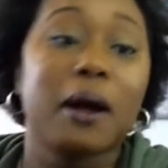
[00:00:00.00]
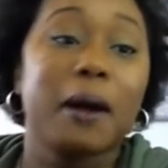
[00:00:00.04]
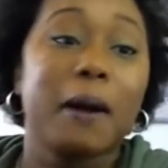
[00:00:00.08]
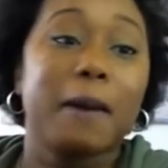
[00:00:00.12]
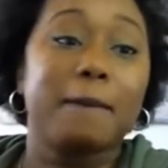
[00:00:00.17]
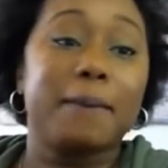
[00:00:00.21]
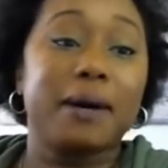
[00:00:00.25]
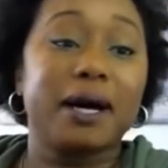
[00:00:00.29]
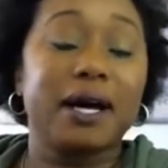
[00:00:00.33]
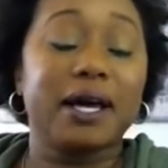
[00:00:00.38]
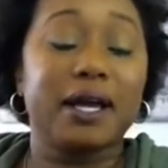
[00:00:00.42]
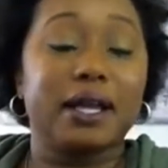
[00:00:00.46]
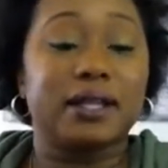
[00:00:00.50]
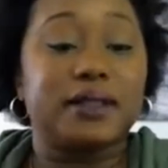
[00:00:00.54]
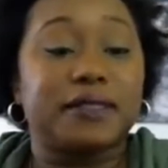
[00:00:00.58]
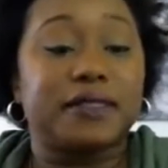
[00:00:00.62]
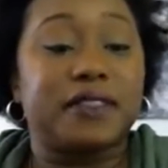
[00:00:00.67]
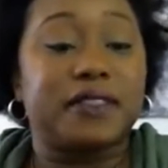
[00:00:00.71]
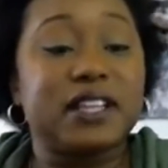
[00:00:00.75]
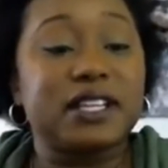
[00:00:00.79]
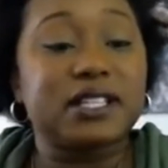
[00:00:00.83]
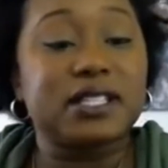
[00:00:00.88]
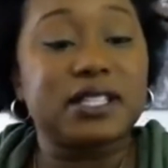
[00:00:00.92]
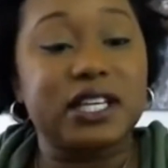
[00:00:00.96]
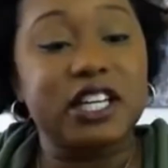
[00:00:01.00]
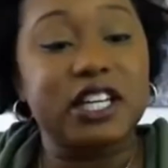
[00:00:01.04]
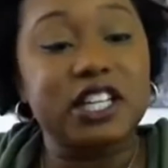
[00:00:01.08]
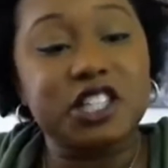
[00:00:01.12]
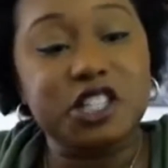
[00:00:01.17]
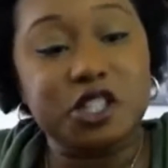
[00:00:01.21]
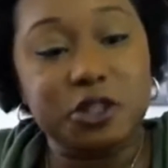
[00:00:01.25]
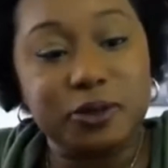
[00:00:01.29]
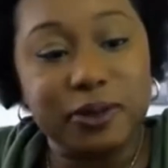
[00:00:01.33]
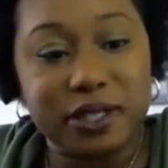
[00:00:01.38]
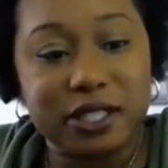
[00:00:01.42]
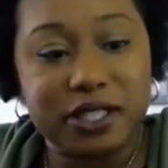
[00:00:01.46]
But this
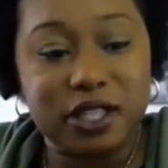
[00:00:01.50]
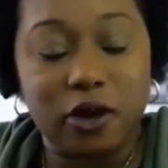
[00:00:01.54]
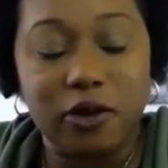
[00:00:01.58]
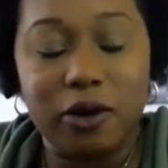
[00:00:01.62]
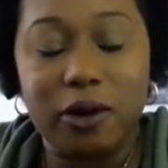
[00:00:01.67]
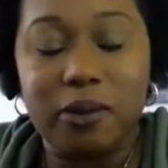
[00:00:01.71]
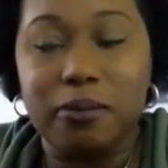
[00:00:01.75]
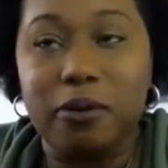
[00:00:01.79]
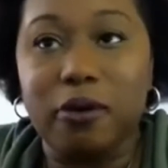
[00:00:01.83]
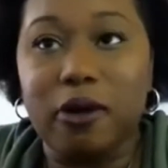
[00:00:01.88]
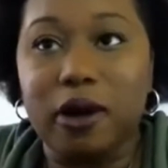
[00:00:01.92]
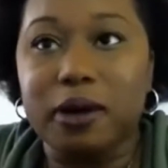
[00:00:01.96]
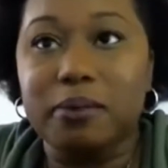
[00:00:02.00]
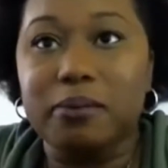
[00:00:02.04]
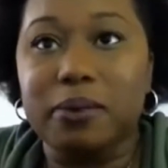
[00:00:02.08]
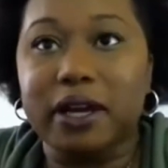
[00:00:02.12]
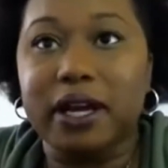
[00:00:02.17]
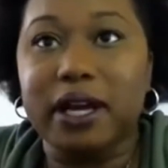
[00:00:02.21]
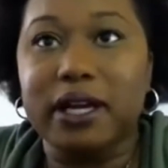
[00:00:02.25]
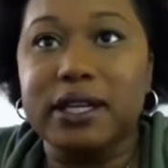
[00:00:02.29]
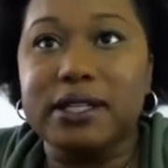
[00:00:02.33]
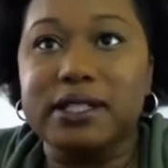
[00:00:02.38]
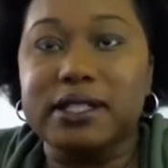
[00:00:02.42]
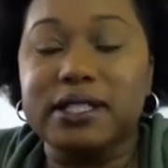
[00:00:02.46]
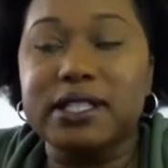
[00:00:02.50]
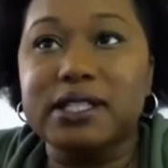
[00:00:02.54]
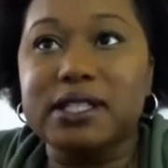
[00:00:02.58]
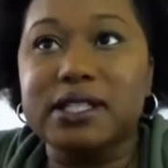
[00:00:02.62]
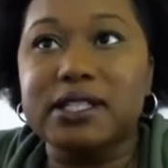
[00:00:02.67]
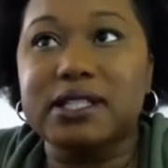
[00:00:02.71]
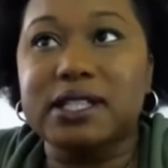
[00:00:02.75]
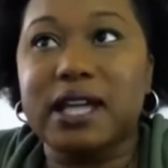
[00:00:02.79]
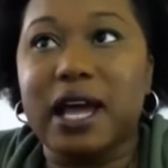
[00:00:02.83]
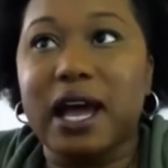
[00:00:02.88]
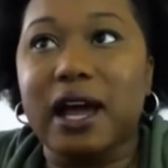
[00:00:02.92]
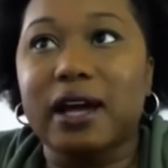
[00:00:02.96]
issue is so important because this
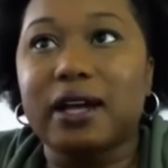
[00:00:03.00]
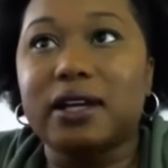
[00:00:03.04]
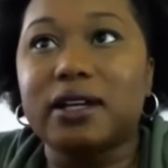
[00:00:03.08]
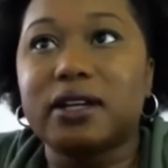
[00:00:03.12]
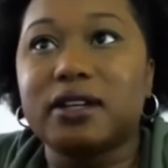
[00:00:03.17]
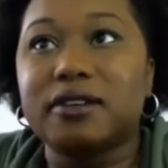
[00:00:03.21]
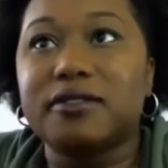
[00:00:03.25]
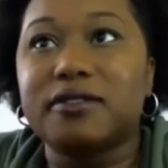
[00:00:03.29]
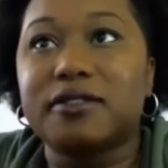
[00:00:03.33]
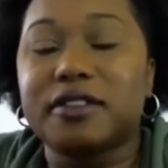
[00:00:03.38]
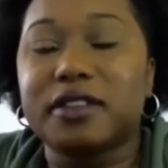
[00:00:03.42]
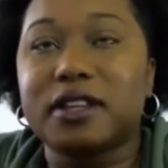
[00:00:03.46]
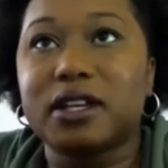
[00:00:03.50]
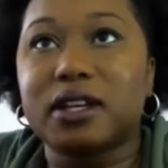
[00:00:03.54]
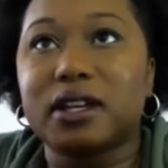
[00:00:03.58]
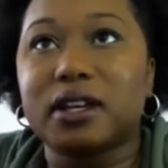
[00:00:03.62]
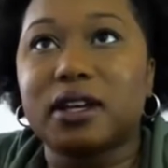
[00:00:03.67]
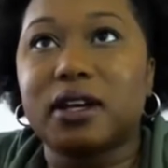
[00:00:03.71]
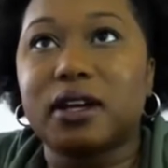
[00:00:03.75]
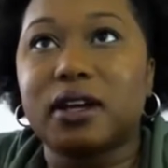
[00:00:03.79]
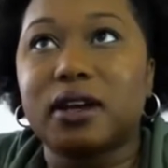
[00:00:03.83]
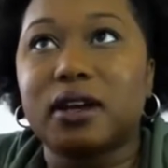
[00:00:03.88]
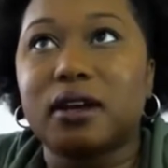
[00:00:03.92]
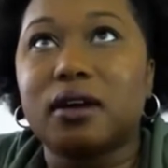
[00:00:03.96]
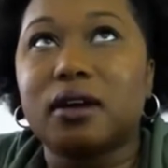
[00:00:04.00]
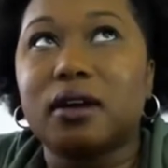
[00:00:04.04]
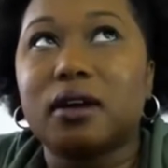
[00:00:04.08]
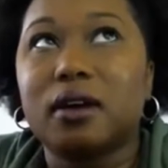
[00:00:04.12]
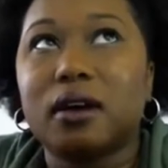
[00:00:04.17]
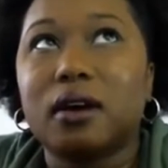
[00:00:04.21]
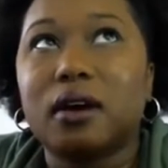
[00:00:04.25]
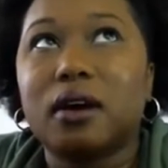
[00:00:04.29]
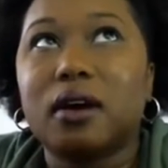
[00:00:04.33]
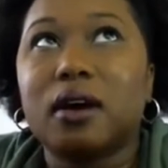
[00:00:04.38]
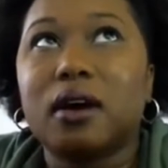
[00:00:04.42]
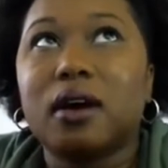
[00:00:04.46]
is kind of the
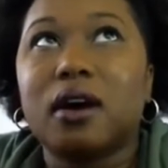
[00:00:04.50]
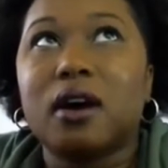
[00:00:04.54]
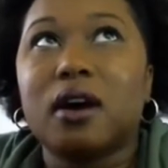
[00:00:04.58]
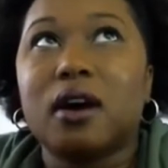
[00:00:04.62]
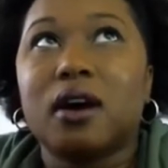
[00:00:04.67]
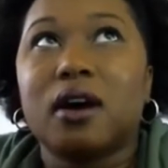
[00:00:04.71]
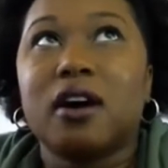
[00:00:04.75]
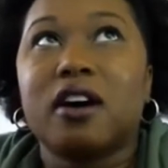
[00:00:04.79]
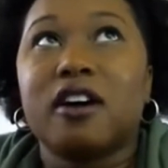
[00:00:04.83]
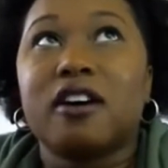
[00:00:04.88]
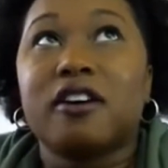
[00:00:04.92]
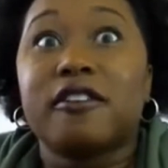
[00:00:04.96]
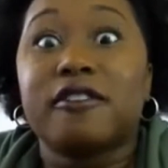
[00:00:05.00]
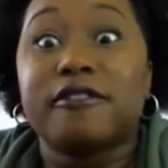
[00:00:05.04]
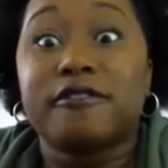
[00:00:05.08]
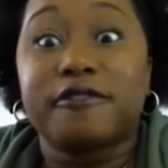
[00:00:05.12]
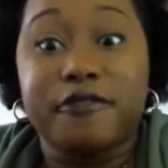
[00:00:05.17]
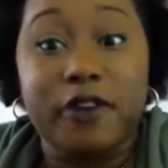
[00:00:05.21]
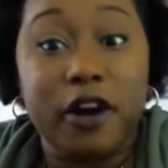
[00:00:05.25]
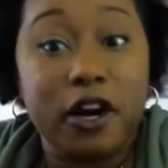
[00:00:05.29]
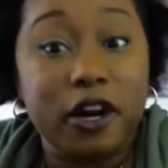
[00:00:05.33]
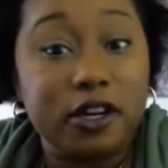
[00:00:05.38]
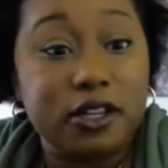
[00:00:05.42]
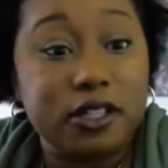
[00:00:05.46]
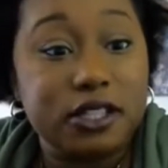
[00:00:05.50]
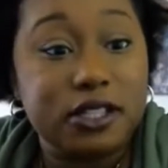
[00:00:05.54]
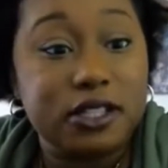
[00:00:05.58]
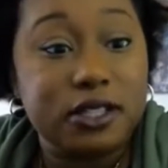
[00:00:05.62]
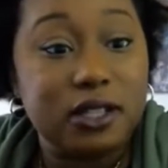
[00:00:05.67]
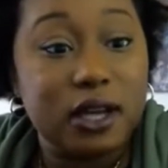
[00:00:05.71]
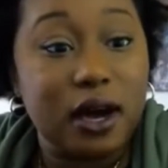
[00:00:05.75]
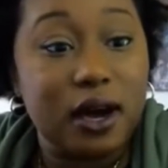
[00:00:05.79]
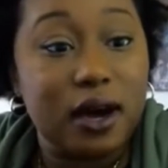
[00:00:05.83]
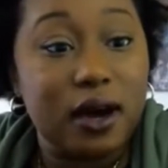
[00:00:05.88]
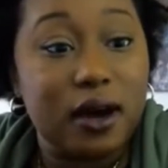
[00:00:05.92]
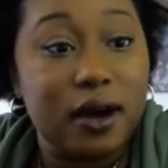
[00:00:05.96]
first
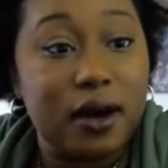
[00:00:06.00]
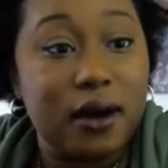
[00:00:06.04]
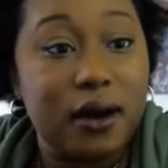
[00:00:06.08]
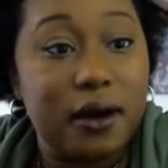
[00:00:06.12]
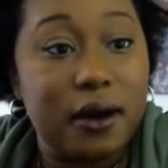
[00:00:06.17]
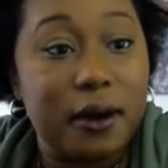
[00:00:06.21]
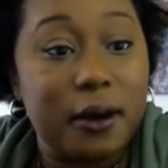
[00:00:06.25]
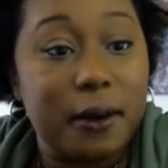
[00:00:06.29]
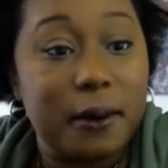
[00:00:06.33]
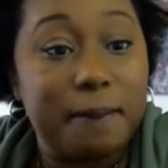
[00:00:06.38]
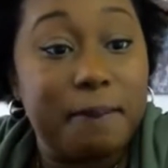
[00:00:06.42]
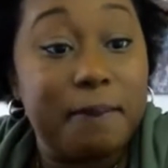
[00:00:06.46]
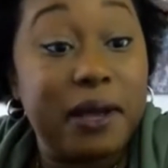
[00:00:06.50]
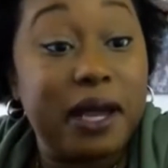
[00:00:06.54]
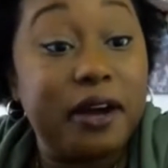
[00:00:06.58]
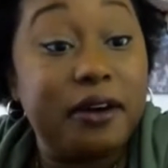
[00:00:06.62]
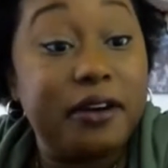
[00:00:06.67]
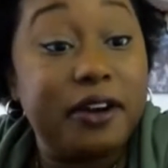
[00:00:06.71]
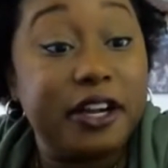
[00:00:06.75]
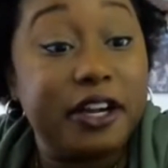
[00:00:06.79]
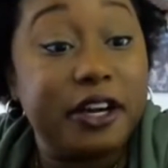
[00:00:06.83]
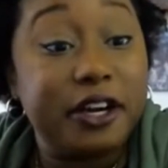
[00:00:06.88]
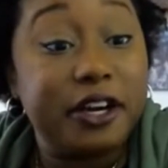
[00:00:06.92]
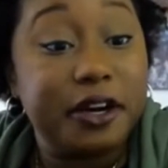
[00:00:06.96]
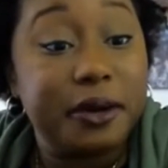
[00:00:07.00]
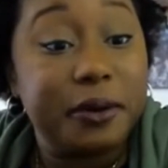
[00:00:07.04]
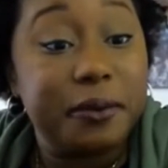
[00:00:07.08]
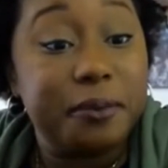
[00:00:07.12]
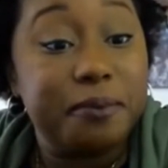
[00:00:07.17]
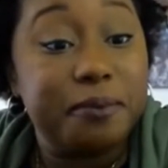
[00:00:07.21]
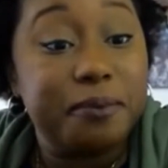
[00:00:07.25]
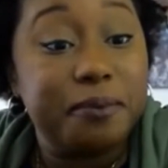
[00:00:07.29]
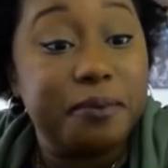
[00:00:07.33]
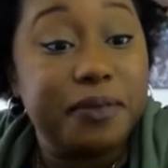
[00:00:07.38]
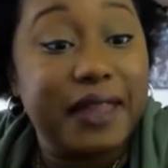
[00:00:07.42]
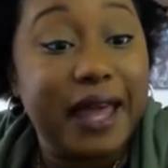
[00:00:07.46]
barrier
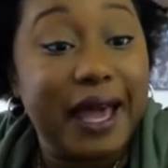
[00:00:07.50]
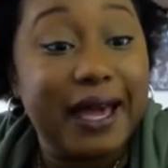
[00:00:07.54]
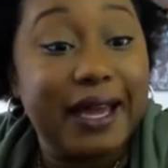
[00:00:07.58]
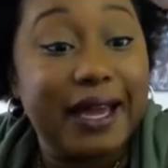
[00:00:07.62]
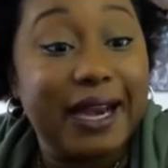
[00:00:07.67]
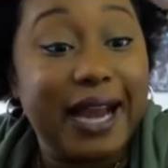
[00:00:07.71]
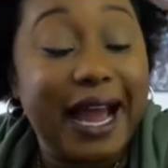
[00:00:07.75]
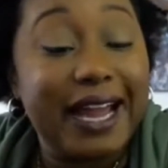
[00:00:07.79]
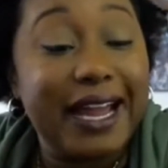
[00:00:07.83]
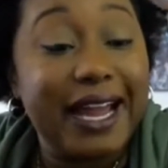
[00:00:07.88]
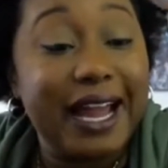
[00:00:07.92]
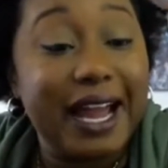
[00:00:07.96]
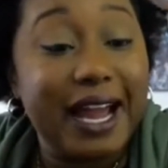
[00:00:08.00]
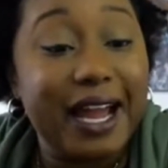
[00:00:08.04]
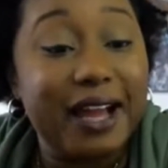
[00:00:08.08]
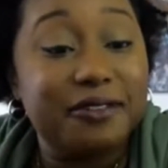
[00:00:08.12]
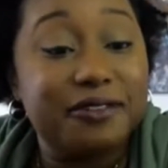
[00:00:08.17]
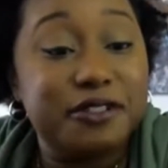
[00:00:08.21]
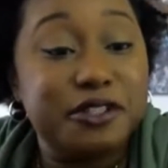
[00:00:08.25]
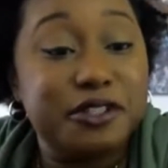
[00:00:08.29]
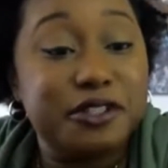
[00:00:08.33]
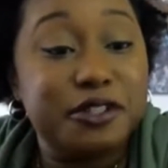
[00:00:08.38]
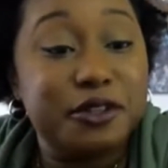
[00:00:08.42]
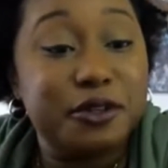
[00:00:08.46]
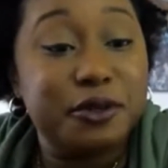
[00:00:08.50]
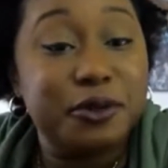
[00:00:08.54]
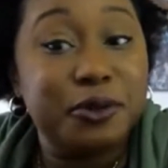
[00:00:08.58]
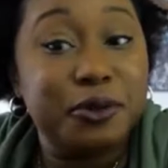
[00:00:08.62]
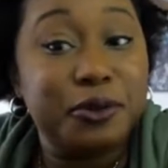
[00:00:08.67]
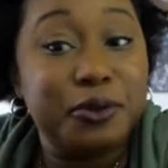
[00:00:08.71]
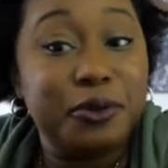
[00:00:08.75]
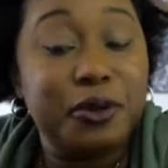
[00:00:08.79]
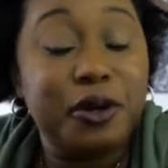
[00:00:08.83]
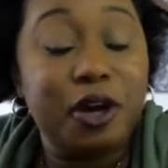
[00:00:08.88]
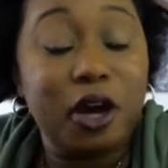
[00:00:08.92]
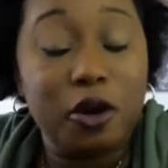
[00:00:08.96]
that I have
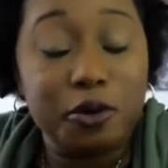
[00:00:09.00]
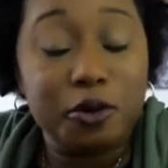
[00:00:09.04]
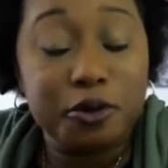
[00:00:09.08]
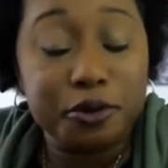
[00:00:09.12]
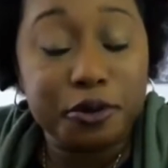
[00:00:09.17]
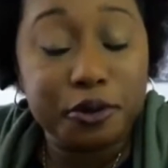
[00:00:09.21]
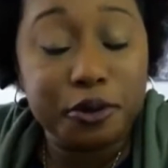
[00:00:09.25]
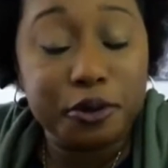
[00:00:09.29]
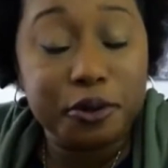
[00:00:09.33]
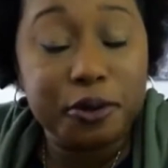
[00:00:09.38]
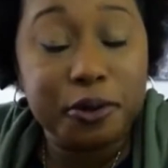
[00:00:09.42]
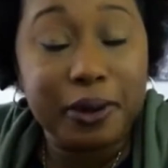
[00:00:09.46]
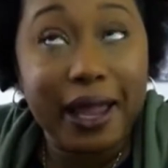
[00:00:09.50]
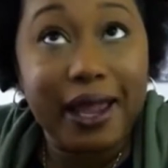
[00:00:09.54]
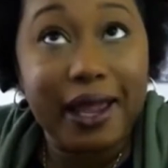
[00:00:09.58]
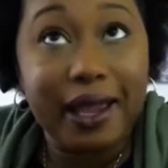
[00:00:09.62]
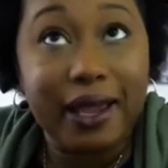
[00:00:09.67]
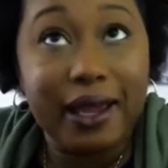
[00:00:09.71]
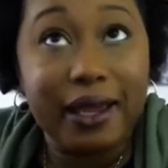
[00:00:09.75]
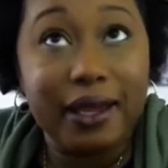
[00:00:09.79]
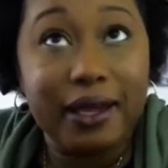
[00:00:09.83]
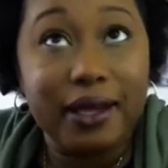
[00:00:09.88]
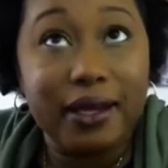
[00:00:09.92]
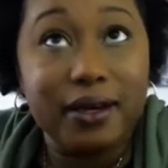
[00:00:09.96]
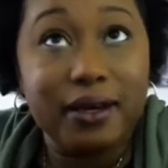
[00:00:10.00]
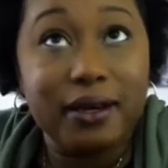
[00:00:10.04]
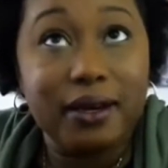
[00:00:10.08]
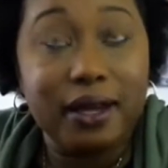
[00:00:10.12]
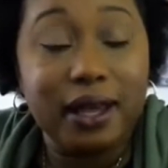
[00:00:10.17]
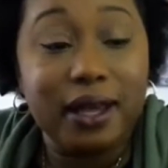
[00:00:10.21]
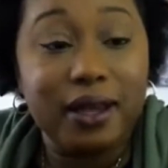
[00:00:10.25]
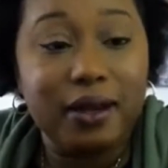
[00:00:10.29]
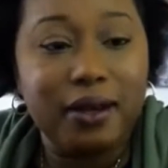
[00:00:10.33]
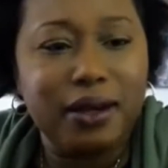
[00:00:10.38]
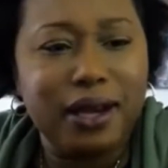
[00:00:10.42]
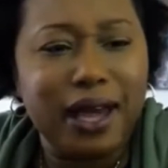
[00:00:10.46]
to go through
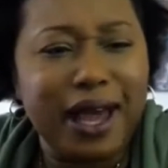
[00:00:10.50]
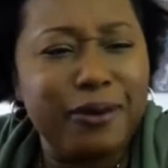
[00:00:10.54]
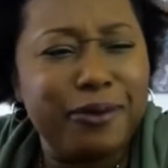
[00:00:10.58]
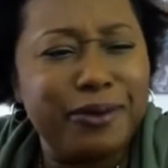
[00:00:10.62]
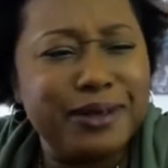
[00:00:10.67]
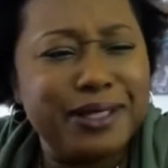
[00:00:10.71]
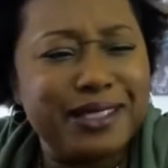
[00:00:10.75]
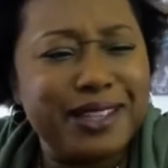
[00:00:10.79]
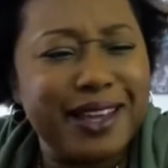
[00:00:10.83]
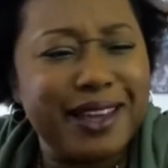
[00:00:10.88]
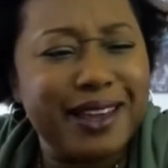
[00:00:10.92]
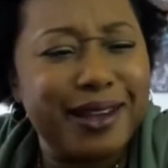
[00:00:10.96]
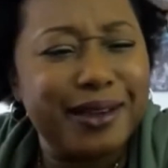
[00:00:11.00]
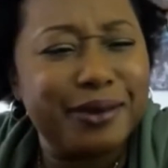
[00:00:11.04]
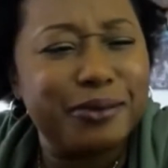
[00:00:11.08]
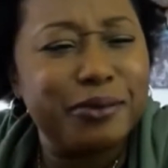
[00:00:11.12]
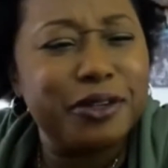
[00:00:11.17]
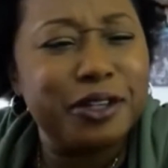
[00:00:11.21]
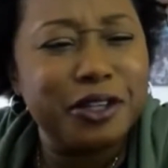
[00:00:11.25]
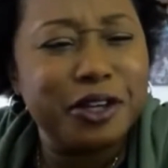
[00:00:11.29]
and I would say,